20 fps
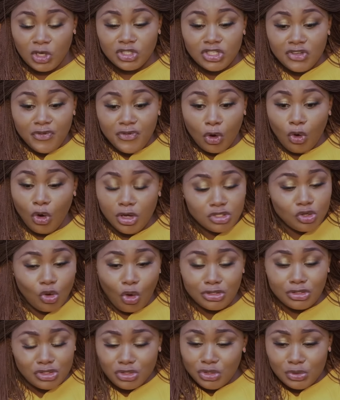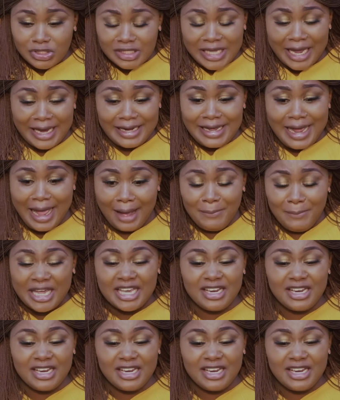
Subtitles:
because if you're going to continue staying here and